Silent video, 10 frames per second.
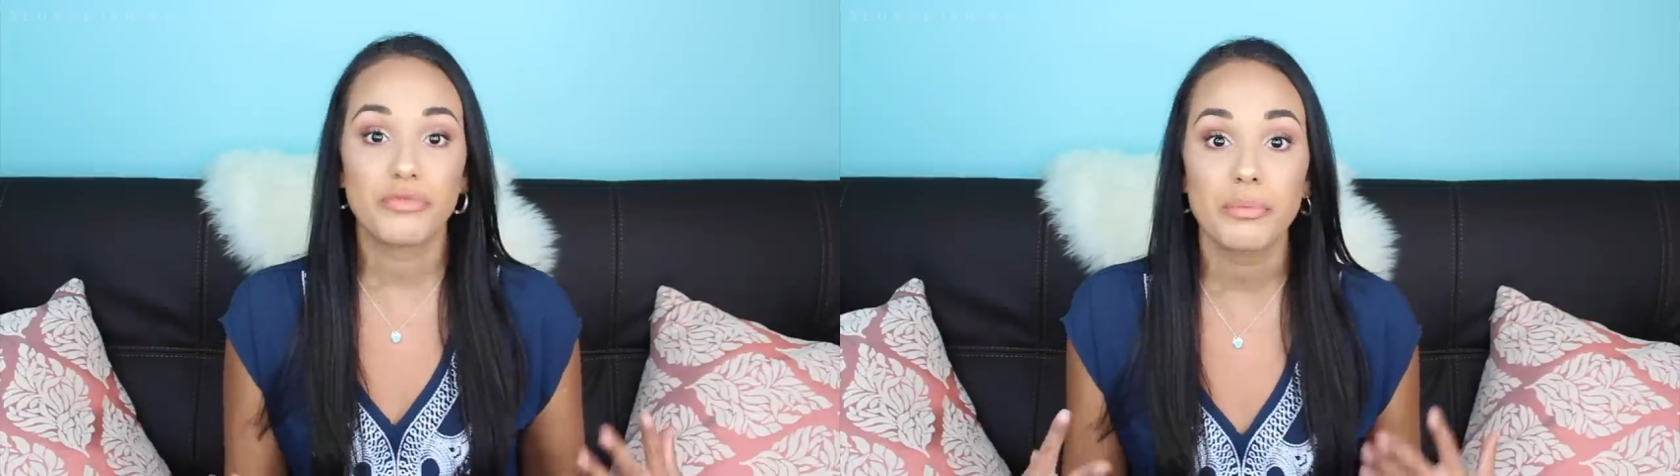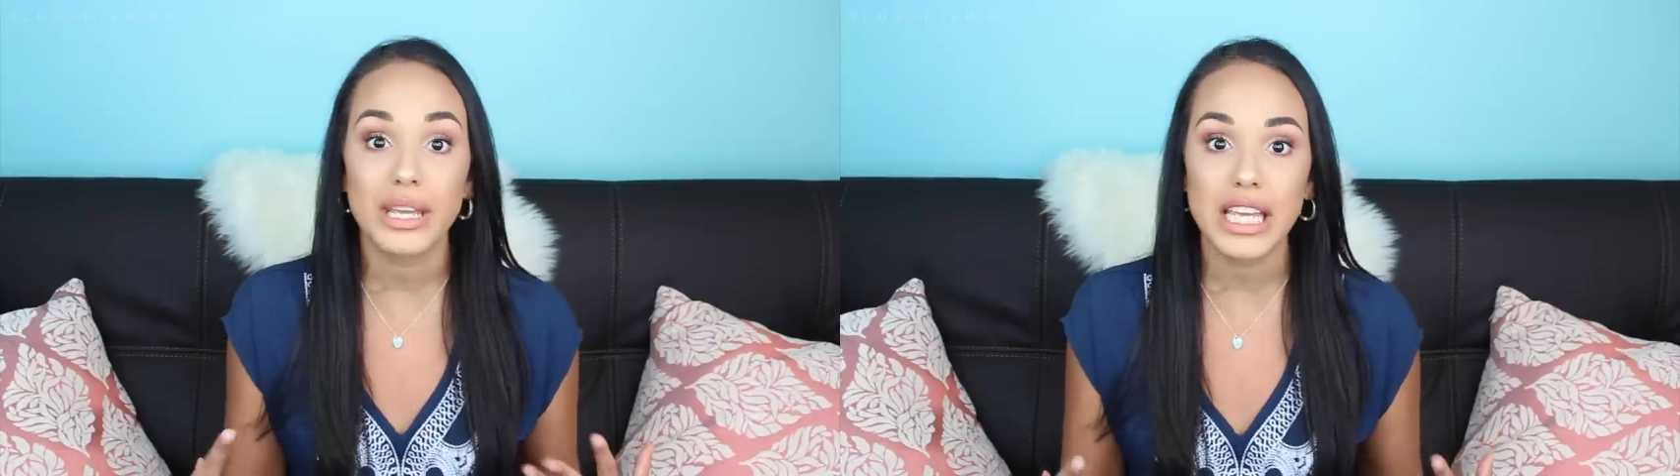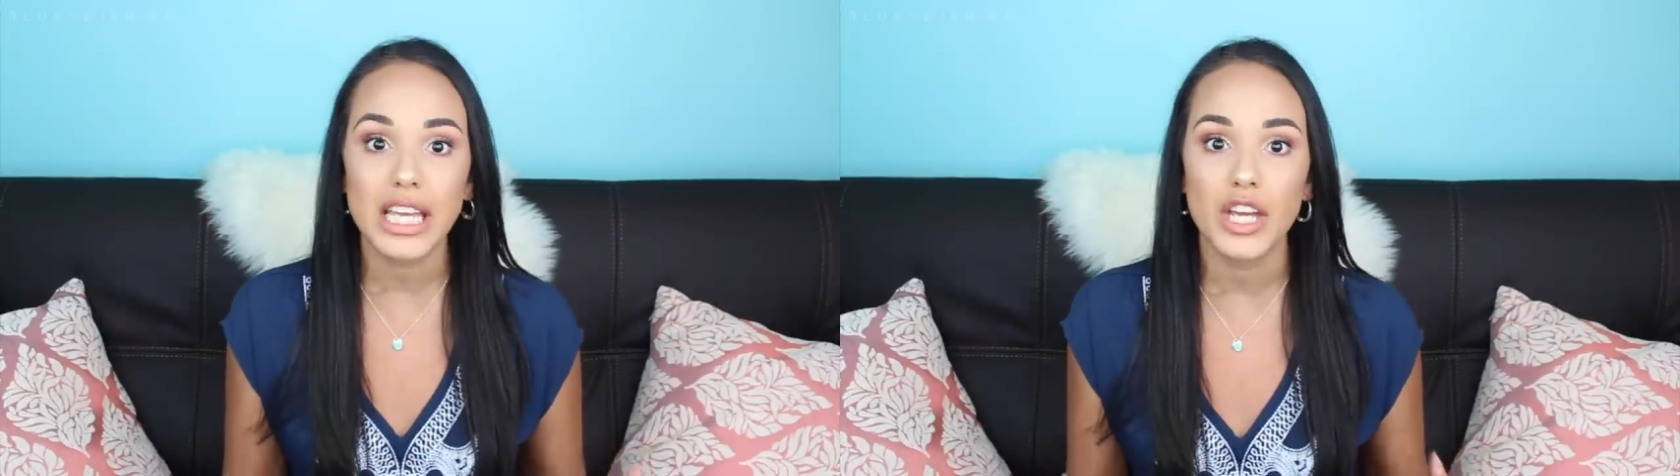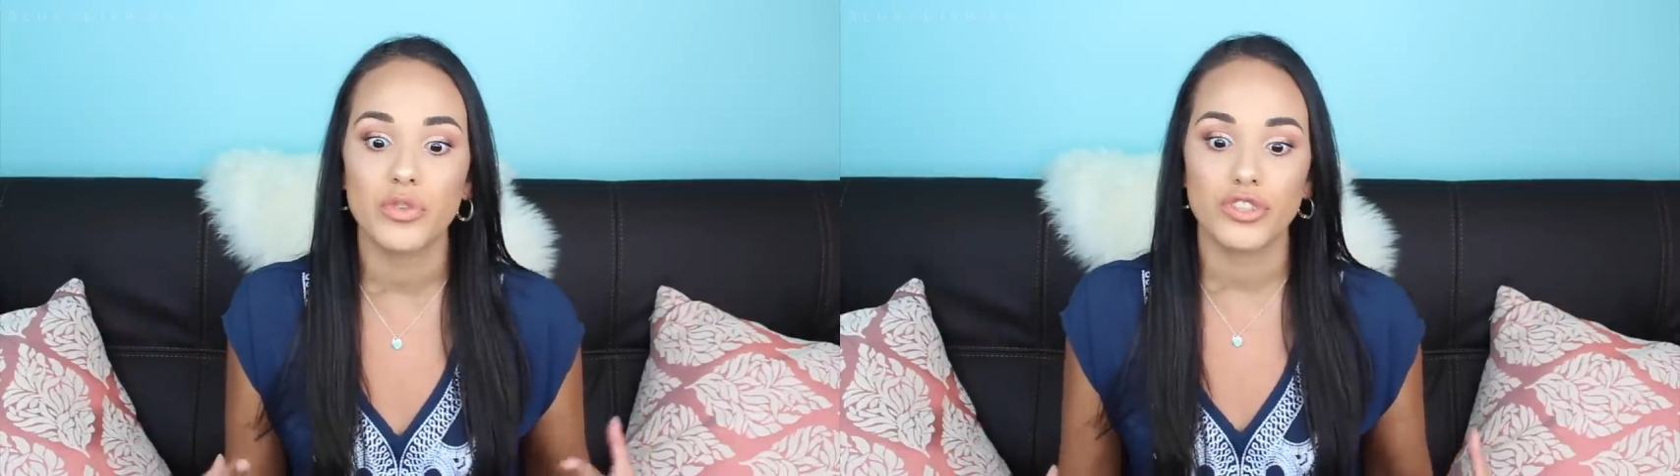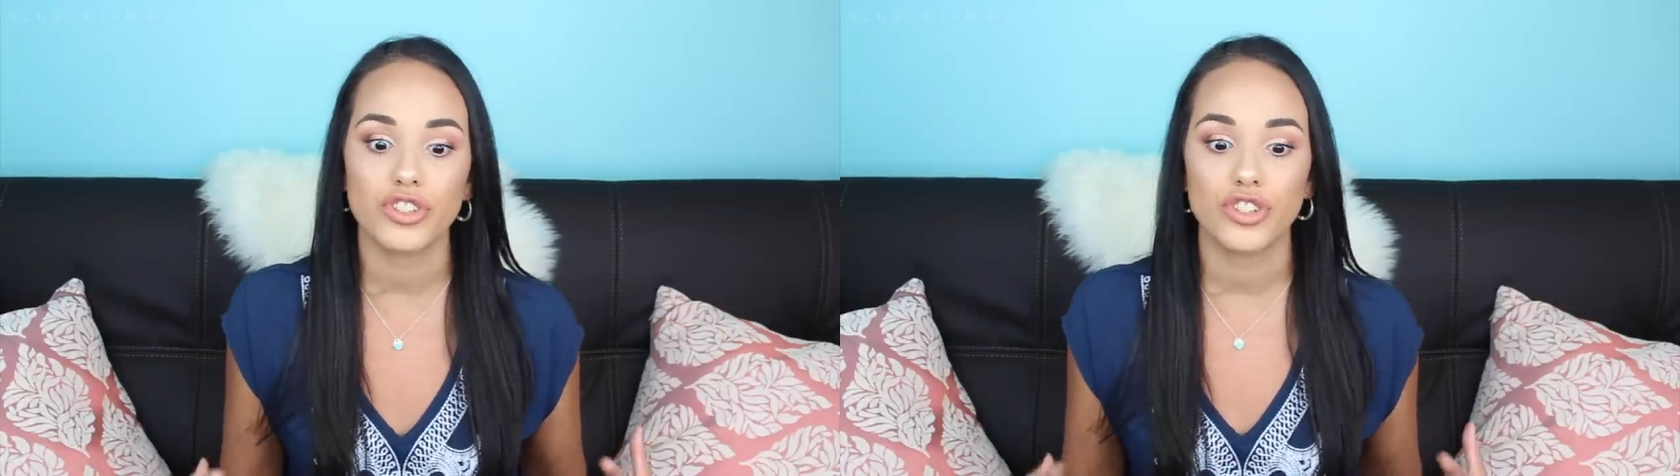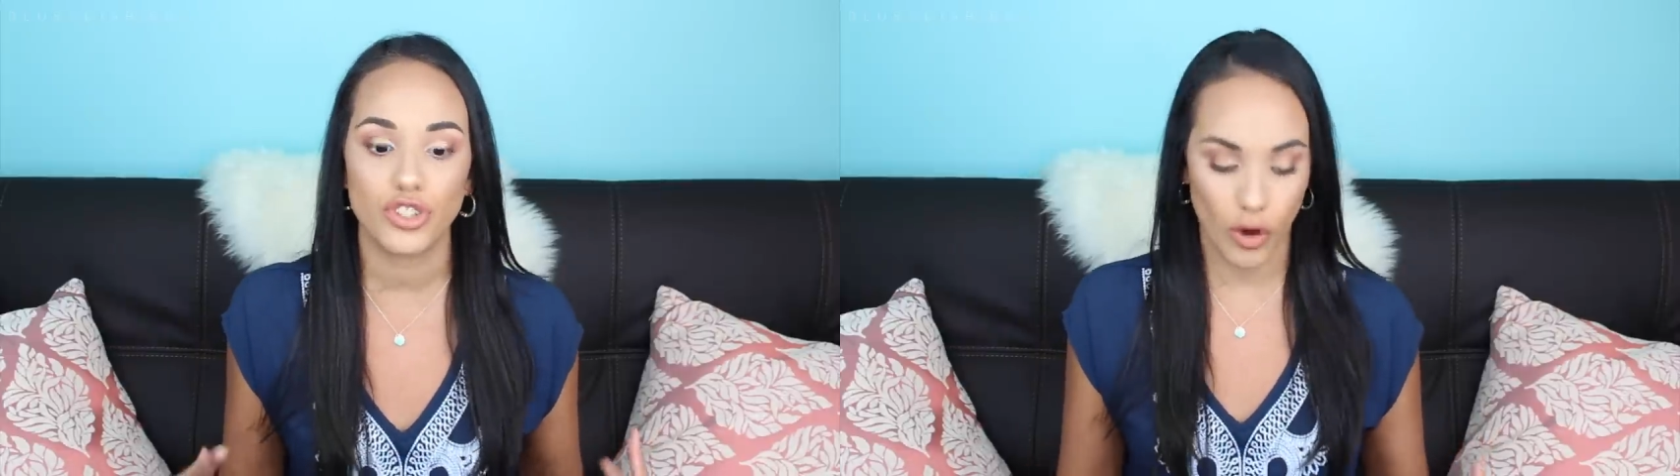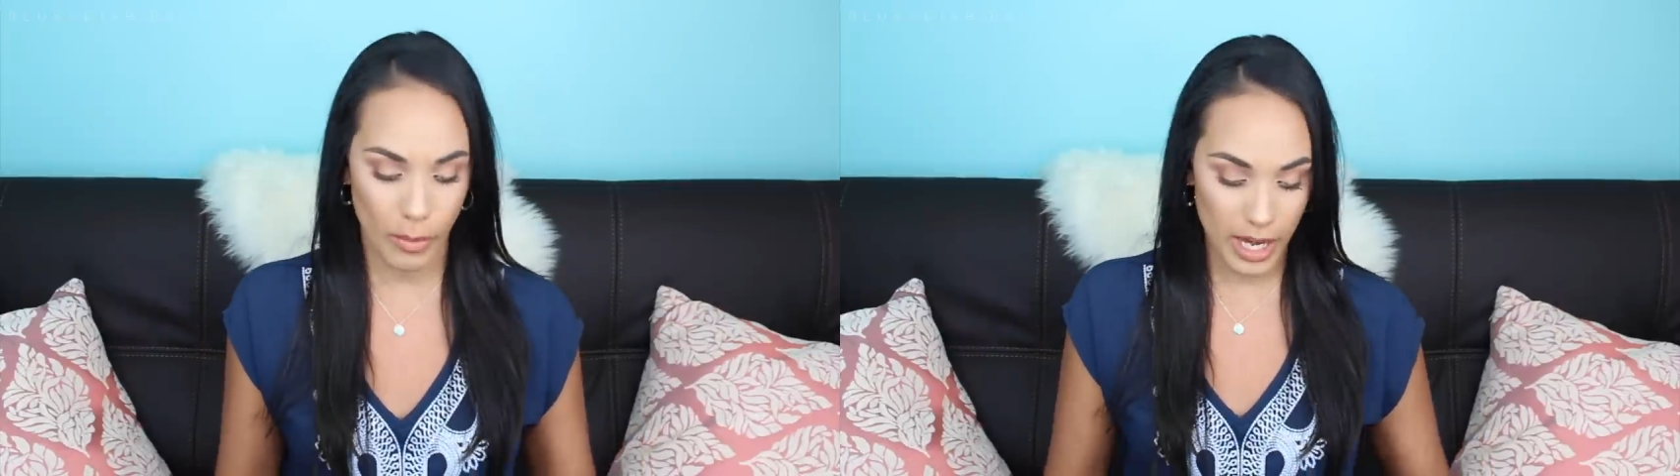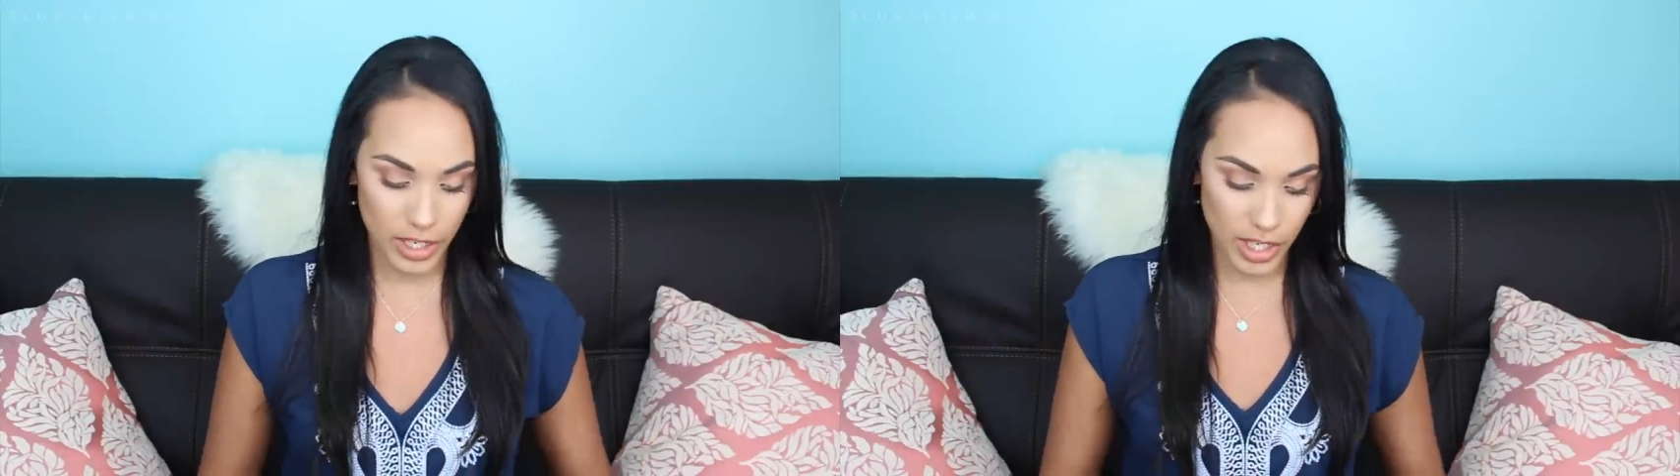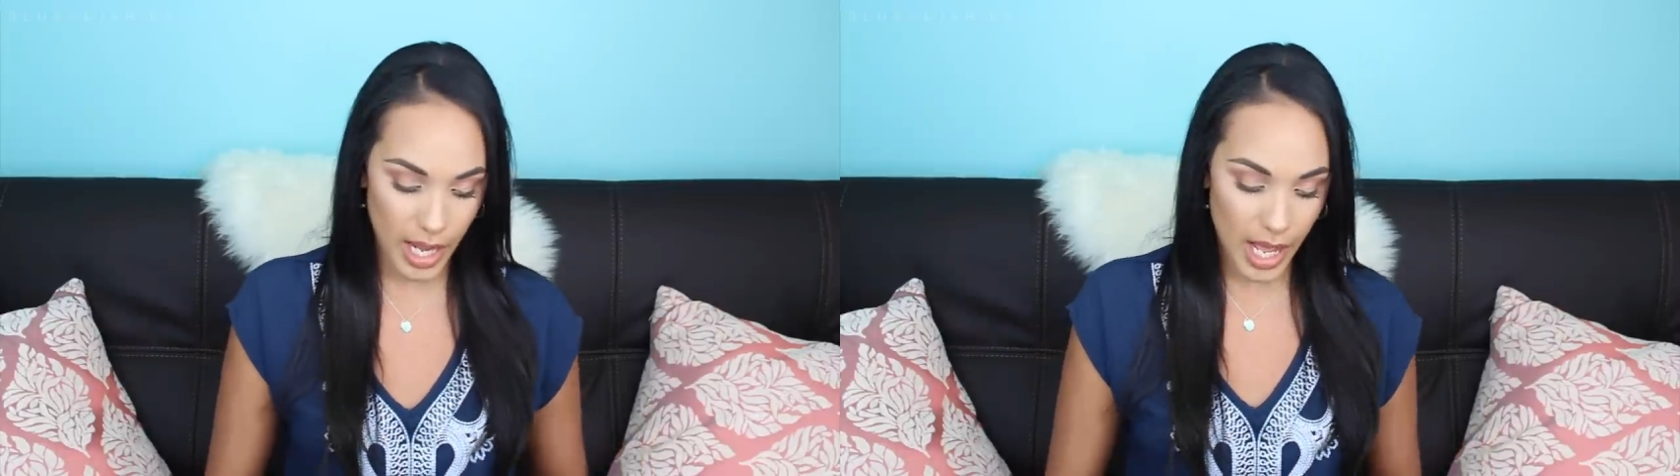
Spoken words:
For me, it was just so much.